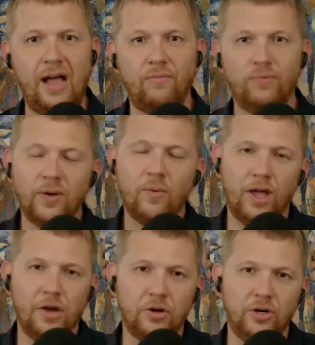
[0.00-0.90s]
I really want
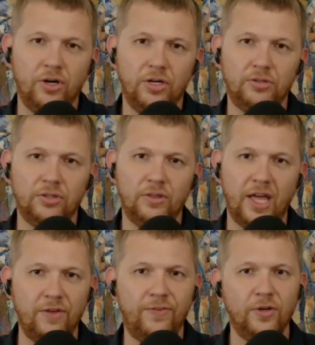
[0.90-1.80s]
to encourage
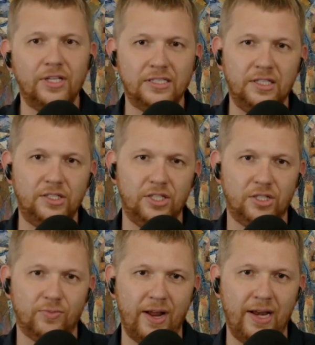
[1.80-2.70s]
that if you're listening to
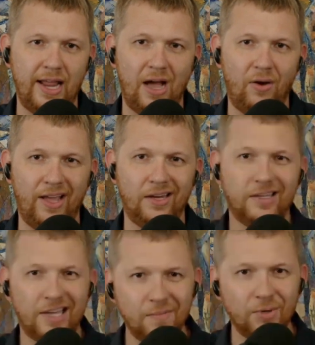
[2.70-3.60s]
this right now and
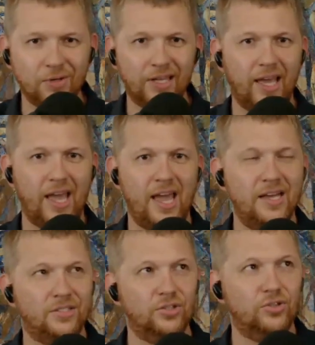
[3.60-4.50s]
Kimberly
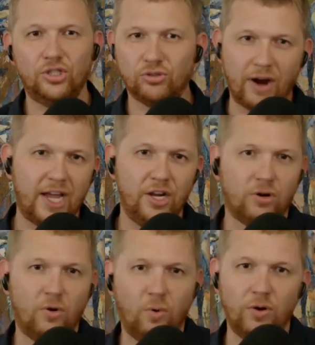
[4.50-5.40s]
is striking a
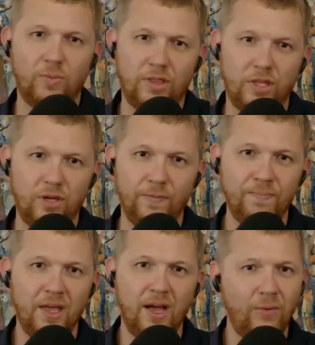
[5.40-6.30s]
chord with you,
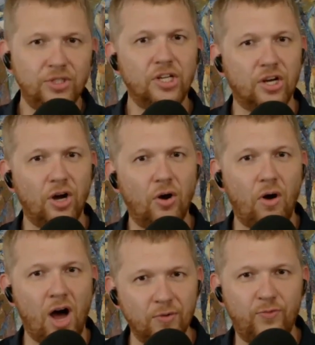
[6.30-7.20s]
I want you to go
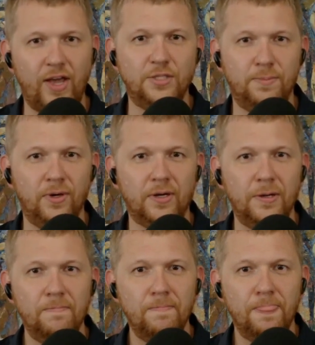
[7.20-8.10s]
on Facebook
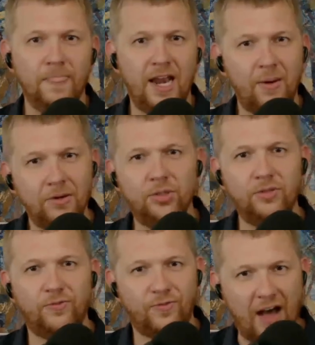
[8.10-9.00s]
and I want you
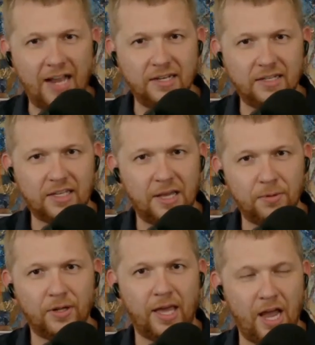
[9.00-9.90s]
to find
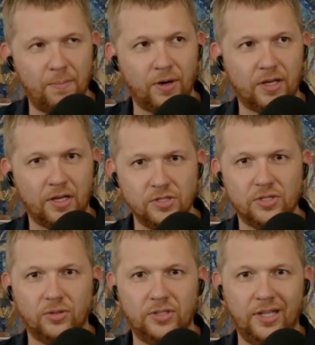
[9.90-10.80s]
Kimberly Hambrick
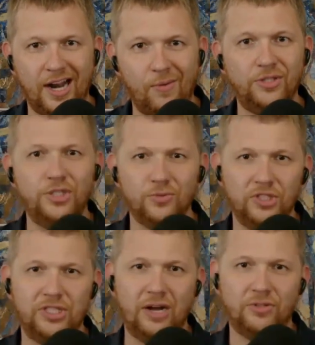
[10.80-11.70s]
Consulting, and I want you to
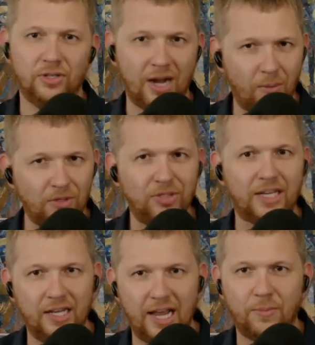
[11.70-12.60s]
reach out to her. I want you to
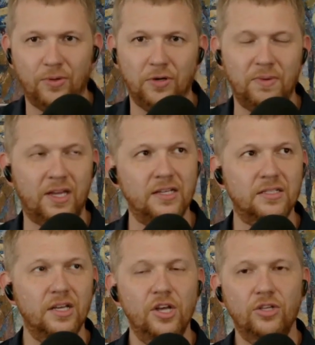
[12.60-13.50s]
connect with her,
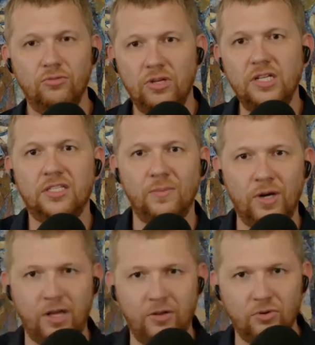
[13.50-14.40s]
because you need
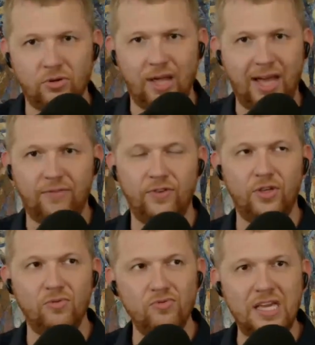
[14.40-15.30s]
someone in your life.
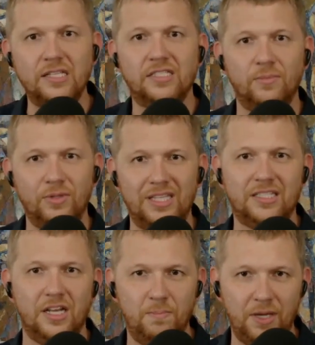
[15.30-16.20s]
You need someone
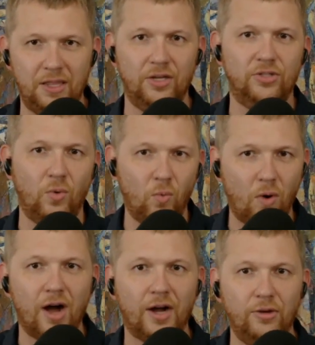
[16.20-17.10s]
that's going to be there to
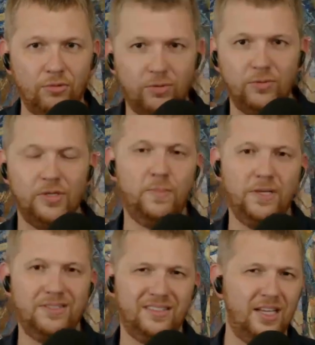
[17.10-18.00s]
walk you through these
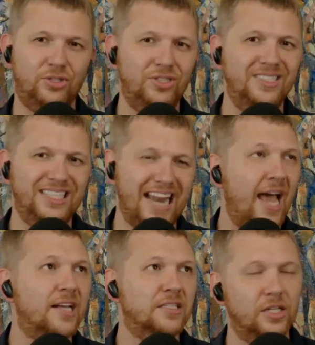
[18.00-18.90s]
pieces. And she's an
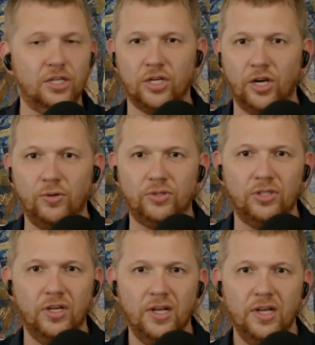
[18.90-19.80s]
excellent
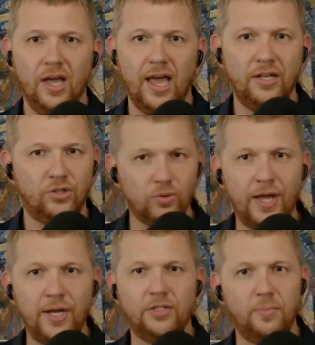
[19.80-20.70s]
coach and
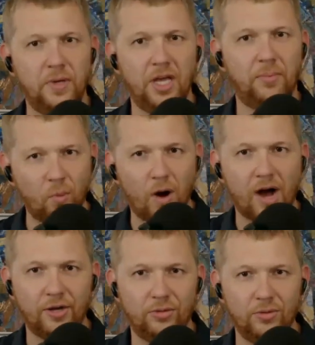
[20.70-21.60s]
trainer to be able to
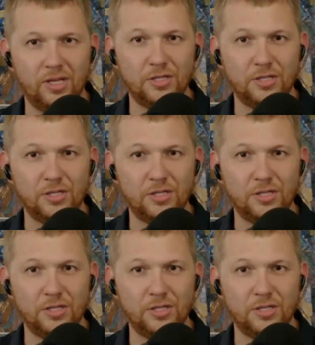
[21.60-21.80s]
walk you through